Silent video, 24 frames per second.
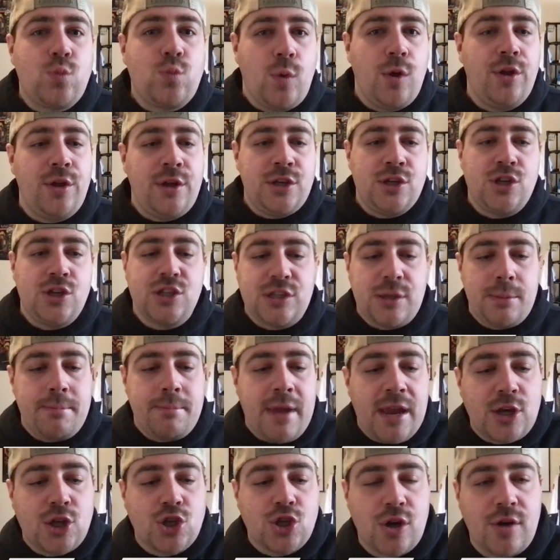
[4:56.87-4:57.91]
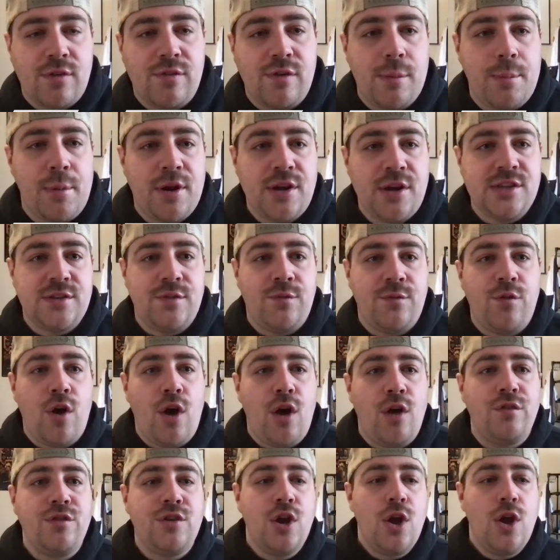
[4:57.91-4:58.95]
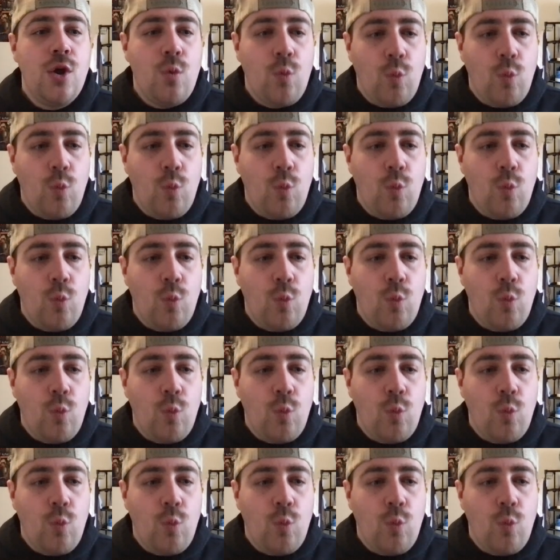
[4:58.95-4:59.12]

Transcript: willing just to make sure everybody's involved